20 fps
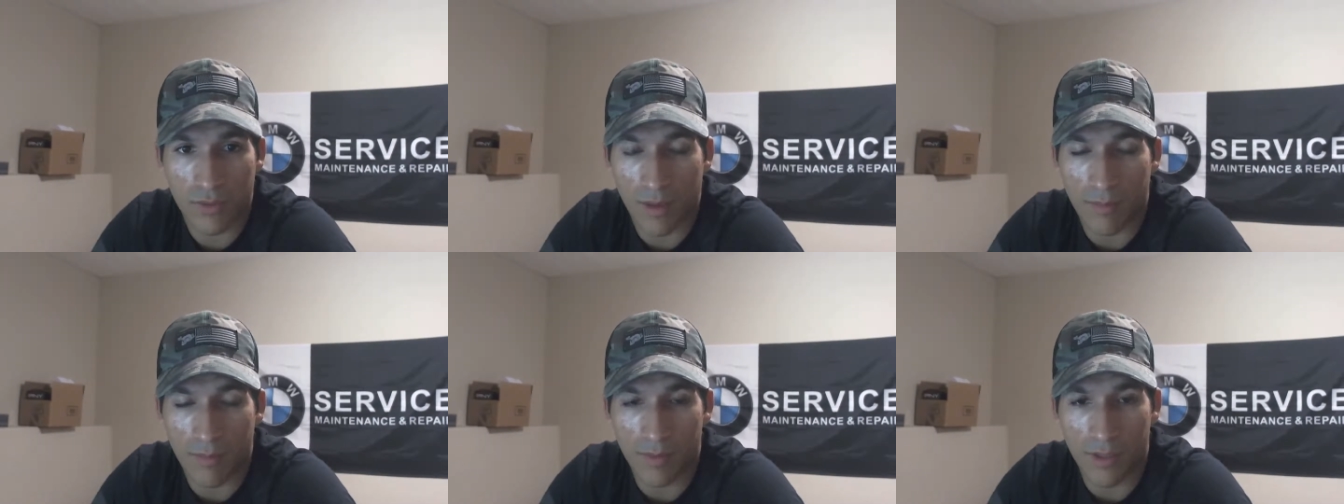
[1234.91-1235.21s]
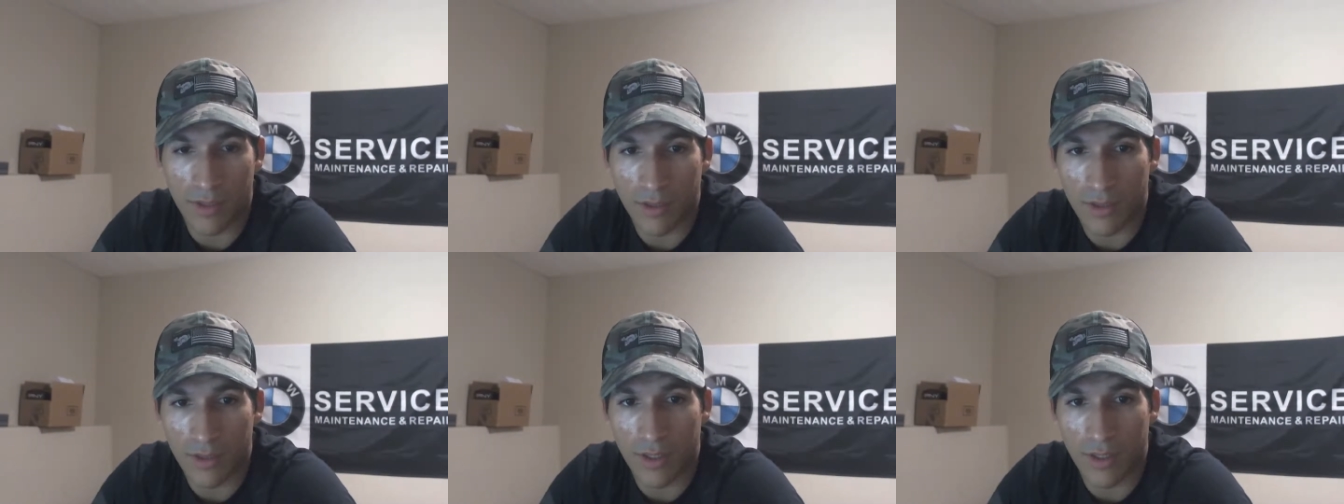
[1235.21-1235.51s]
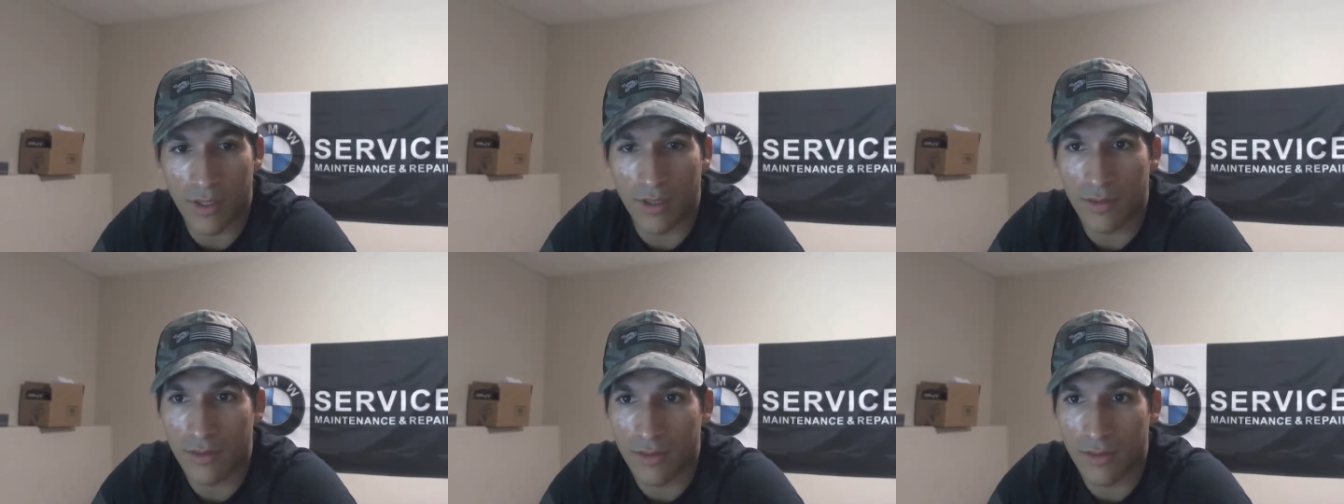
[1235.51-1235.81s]
I mean, you
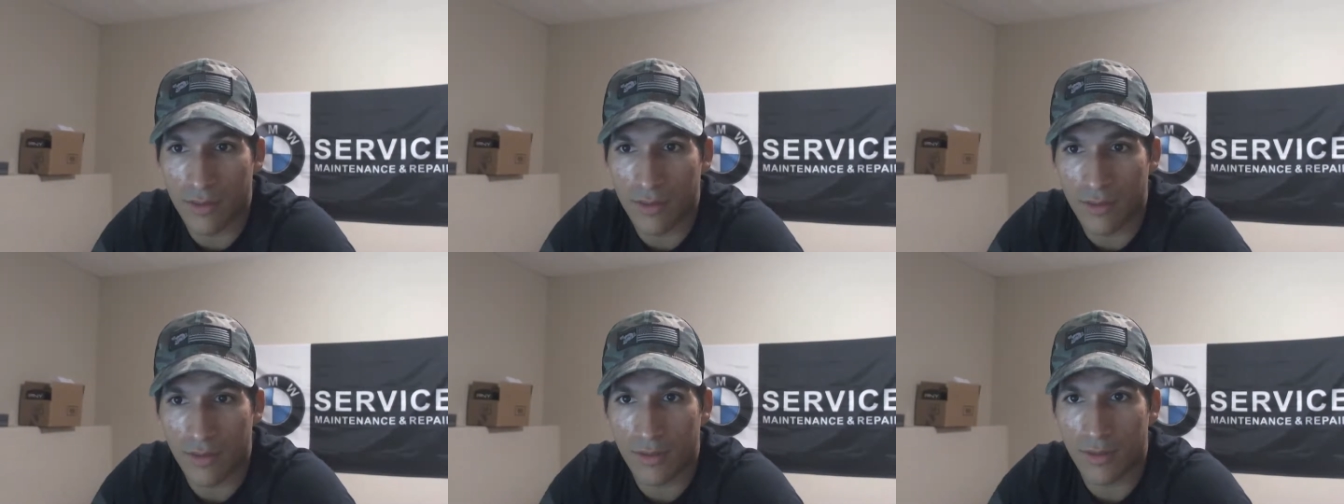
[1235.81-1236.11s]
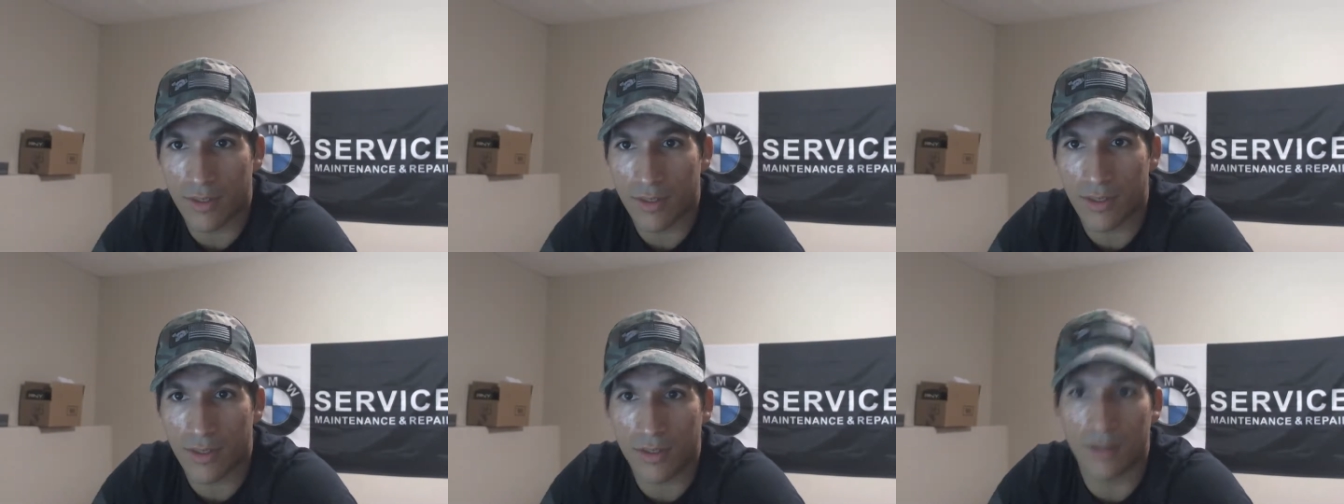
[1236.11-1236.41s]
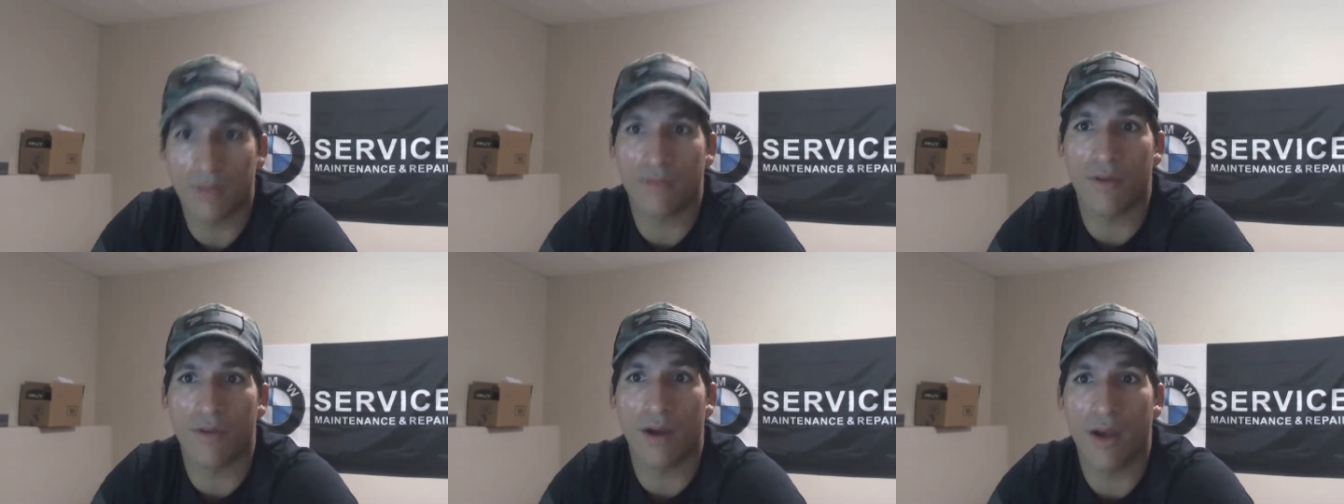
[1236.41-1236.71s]
hit
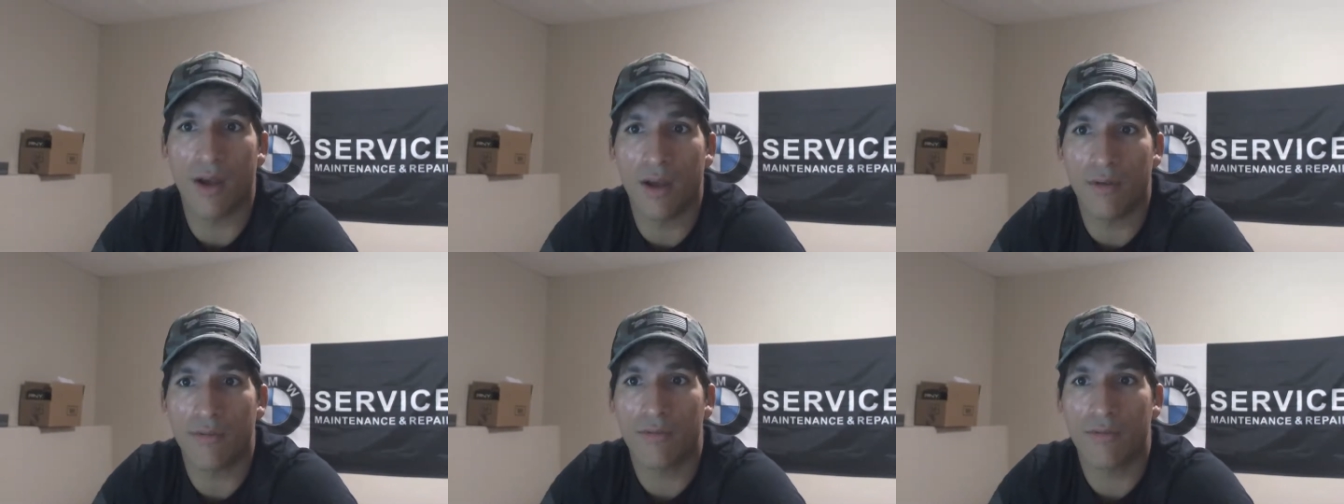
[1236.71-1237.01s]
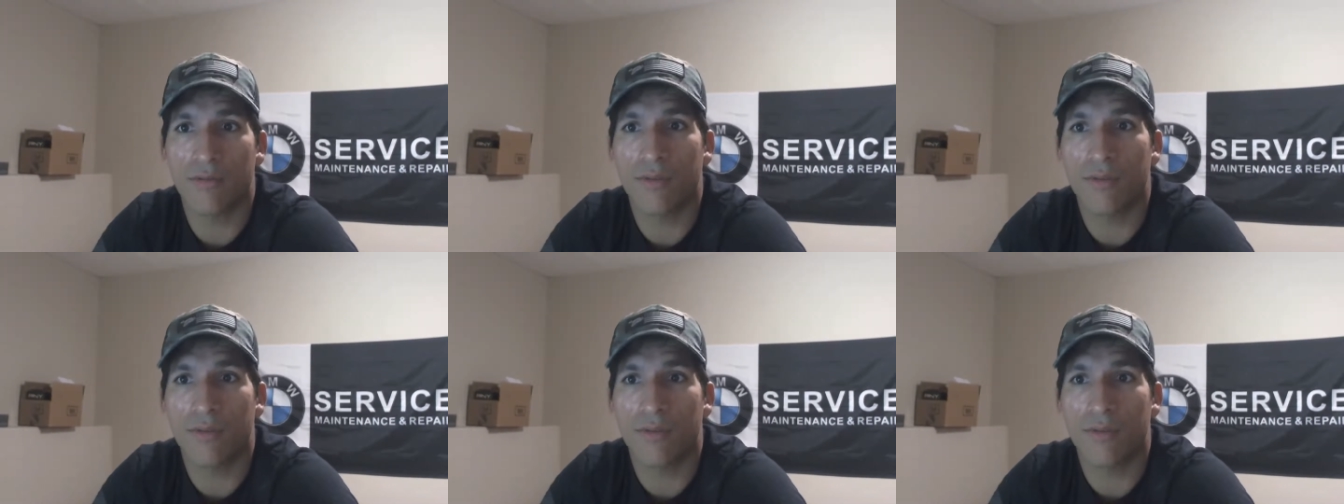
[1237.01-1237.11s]
65.